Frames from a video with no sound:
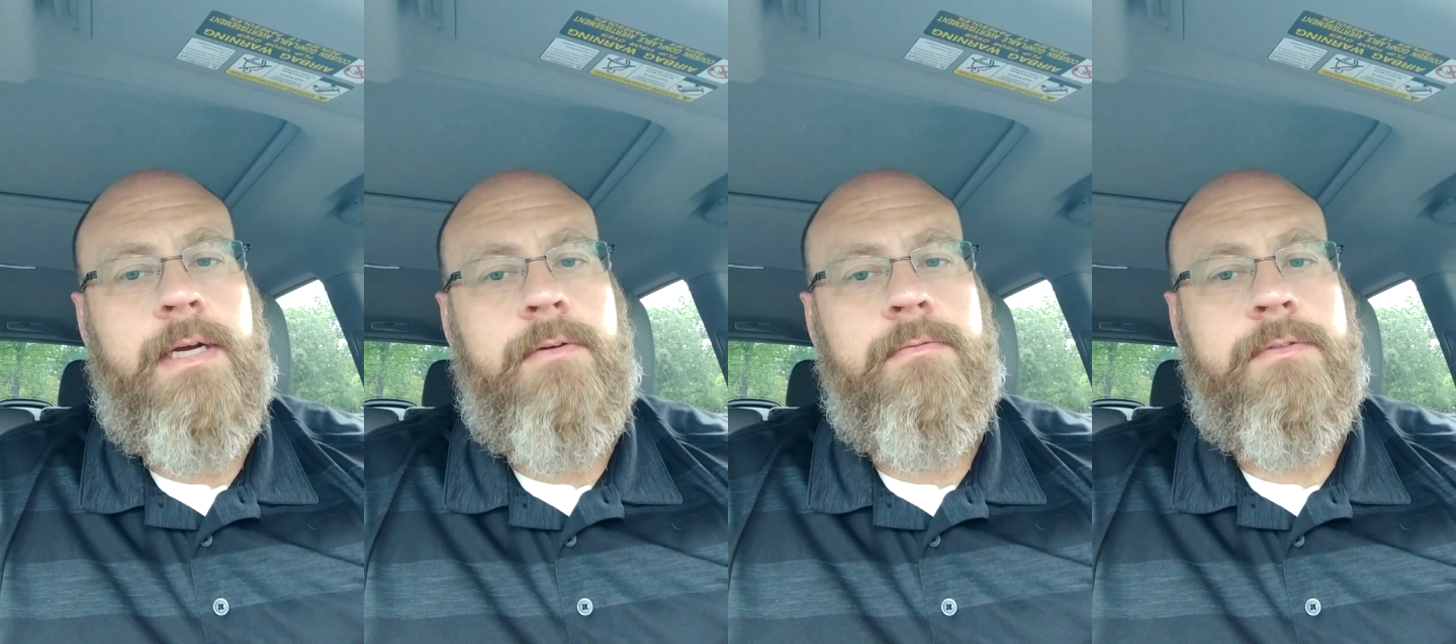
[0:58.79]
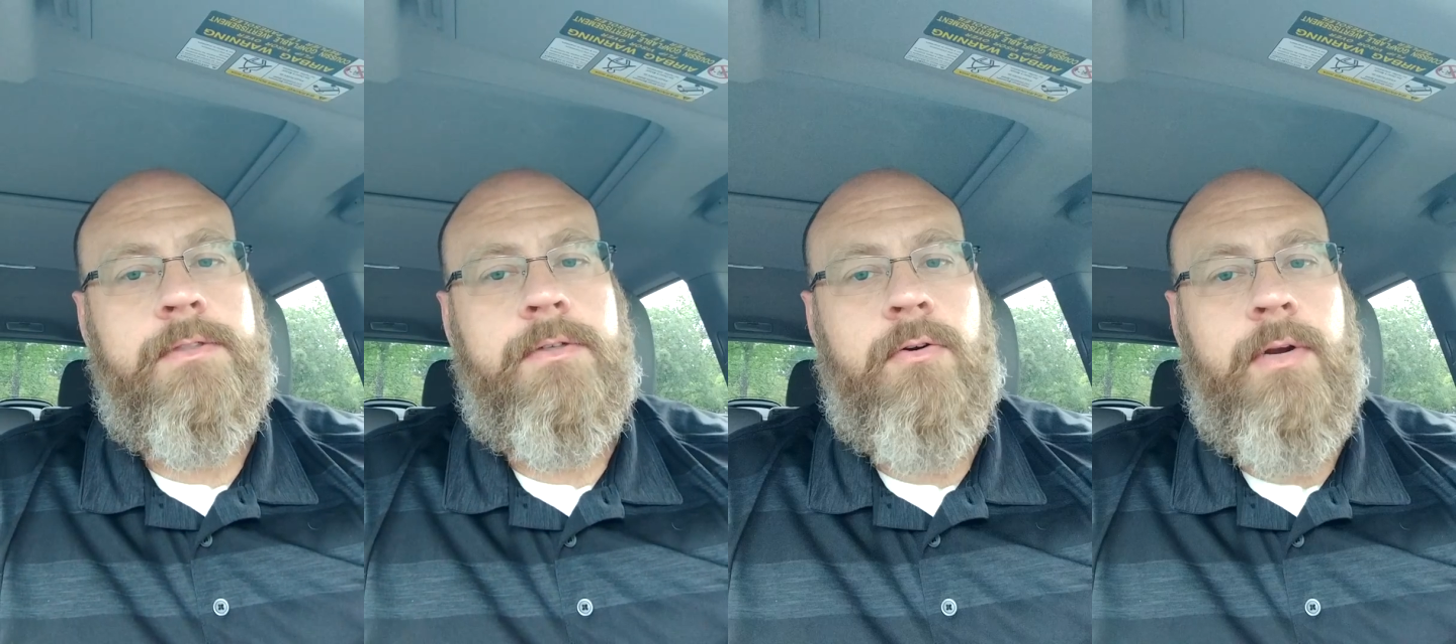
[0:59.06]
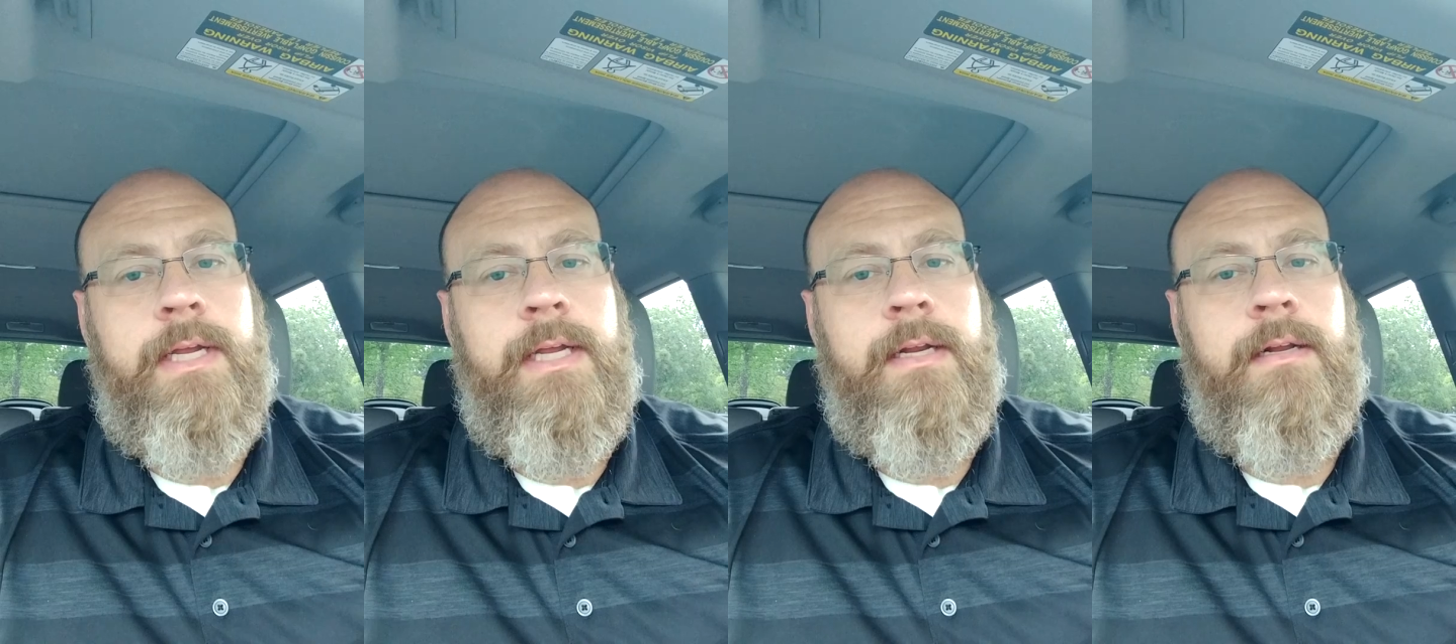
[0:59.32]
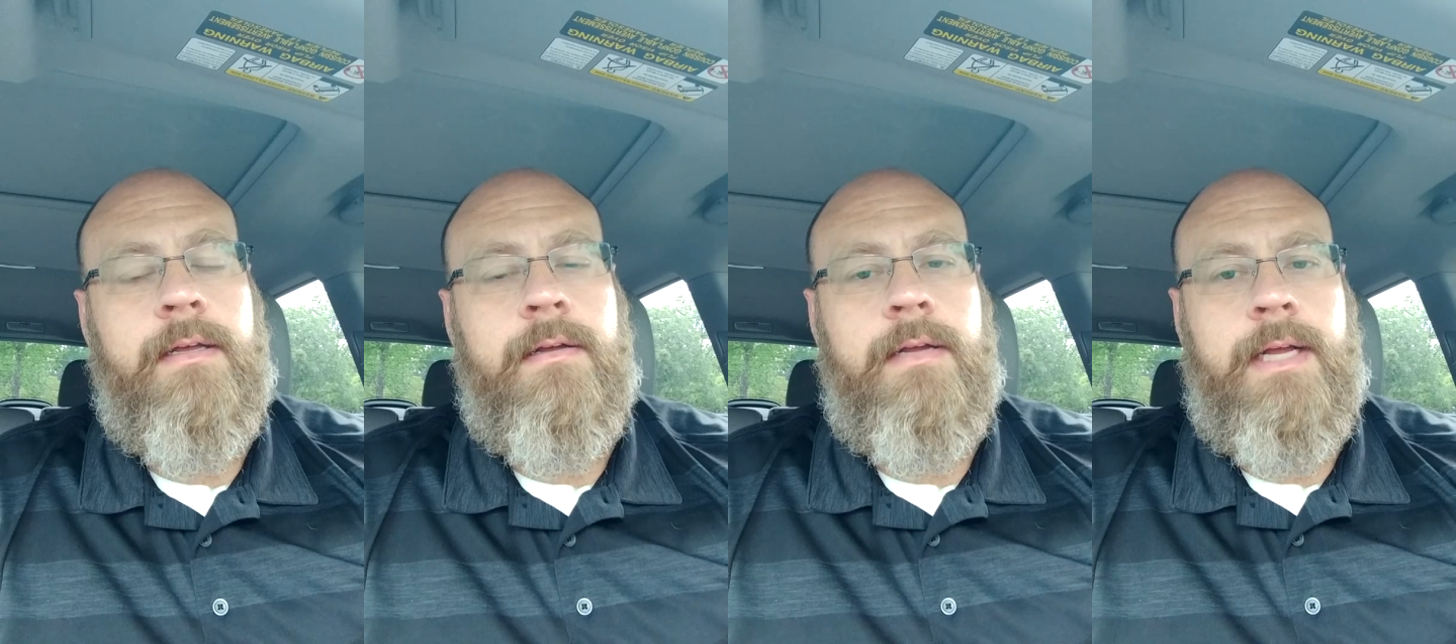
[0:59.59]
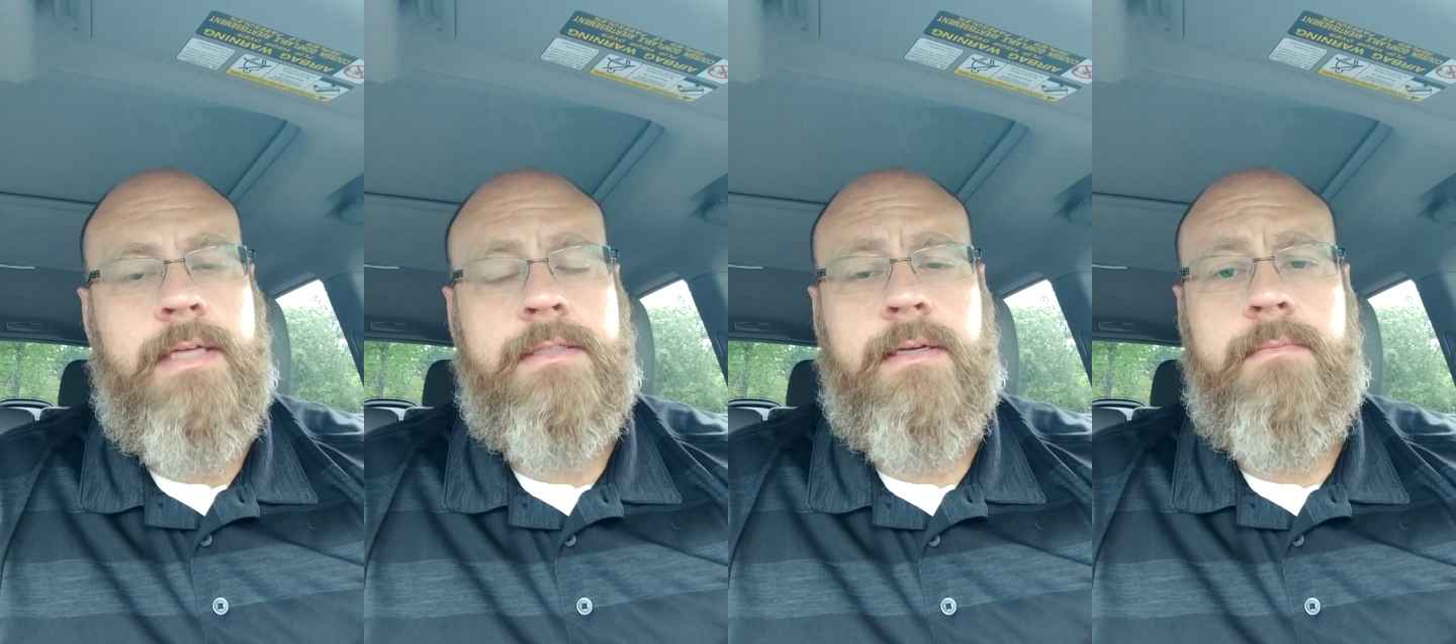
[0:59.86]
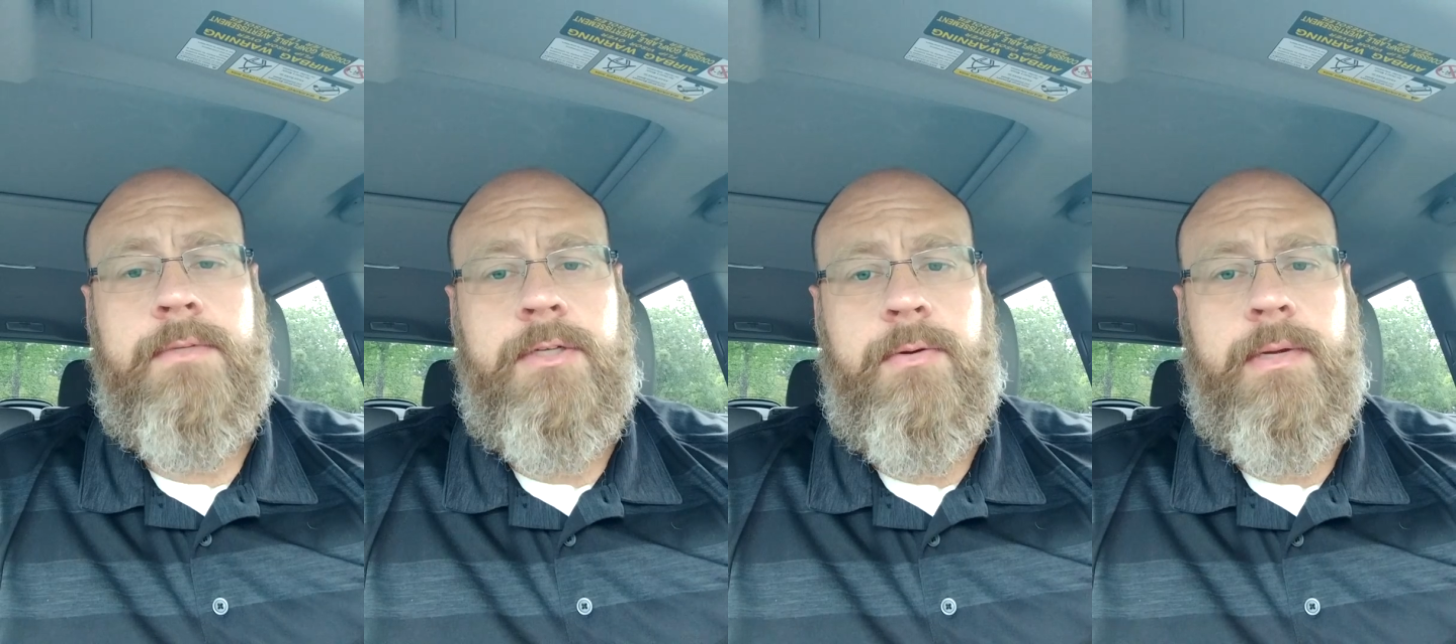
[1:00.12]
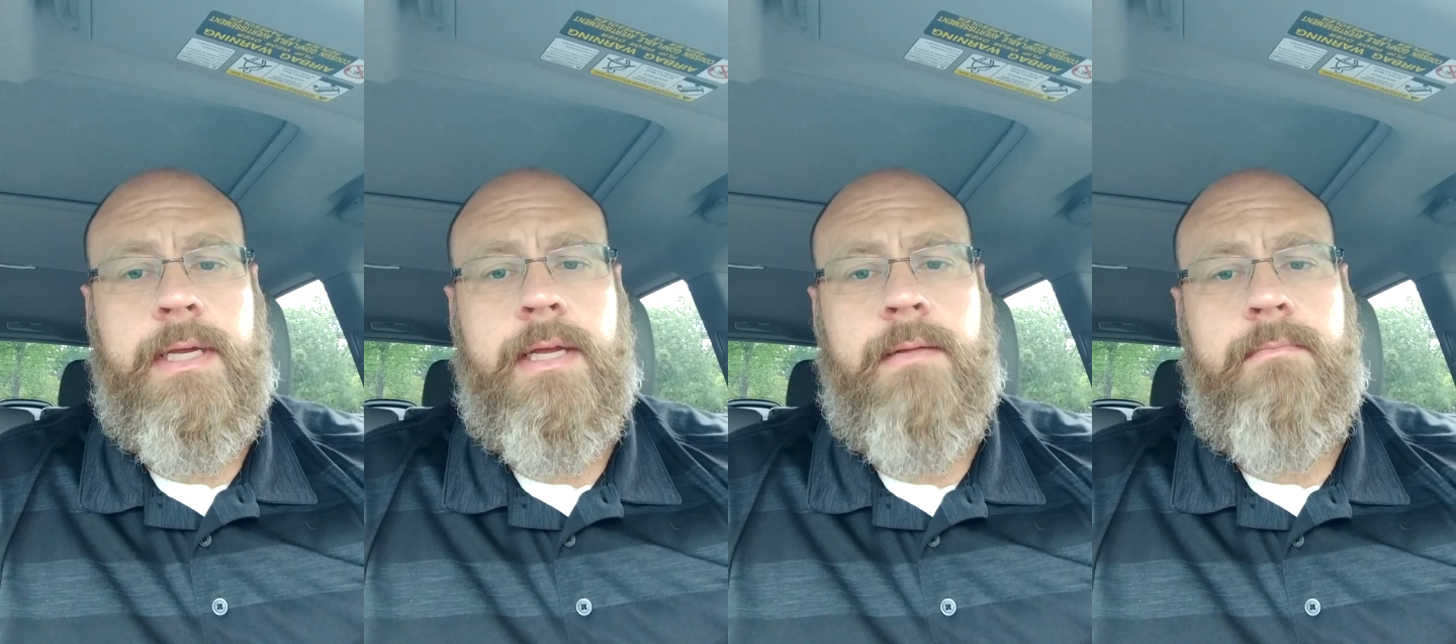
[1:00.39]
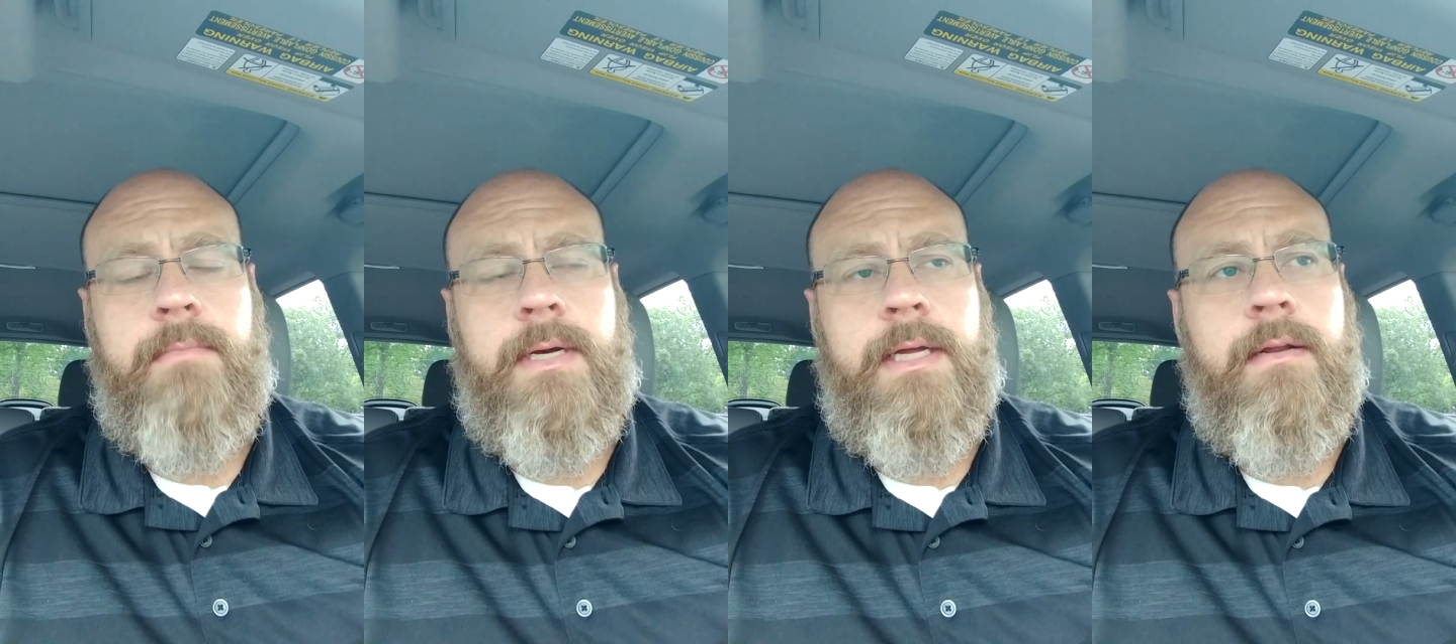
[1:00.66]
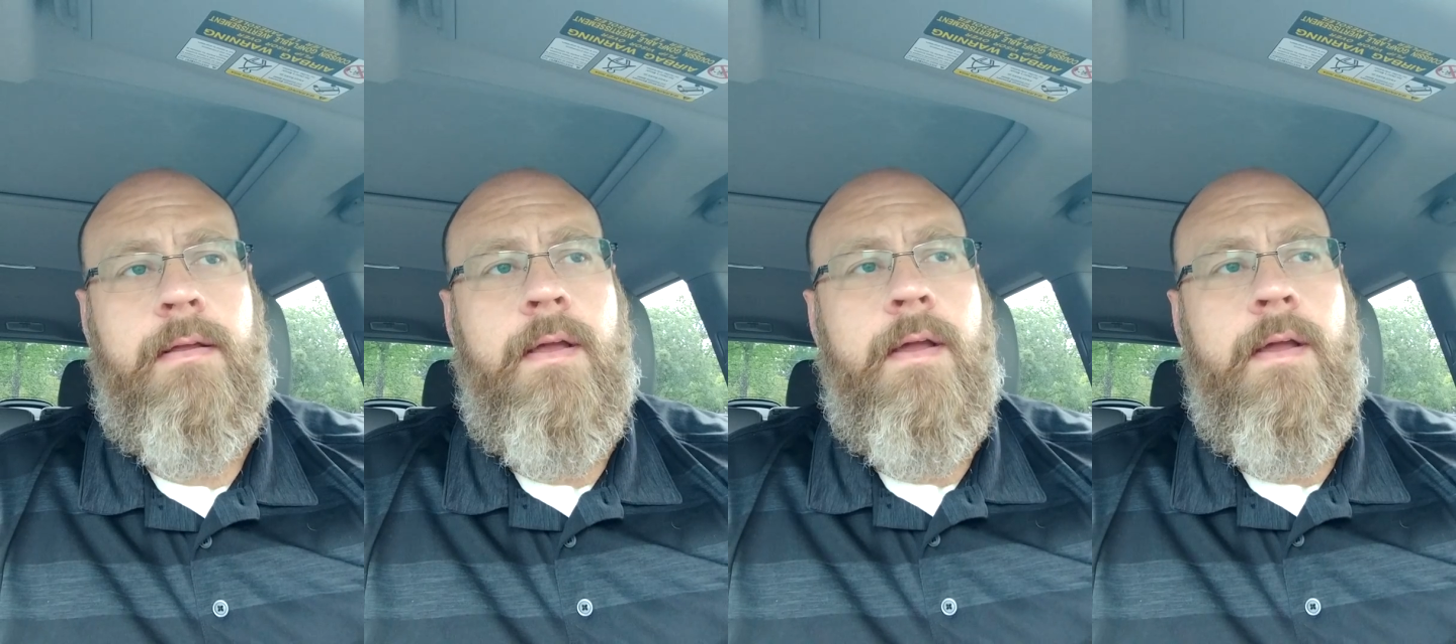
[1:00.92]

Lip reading: own screen as I'm doing it. But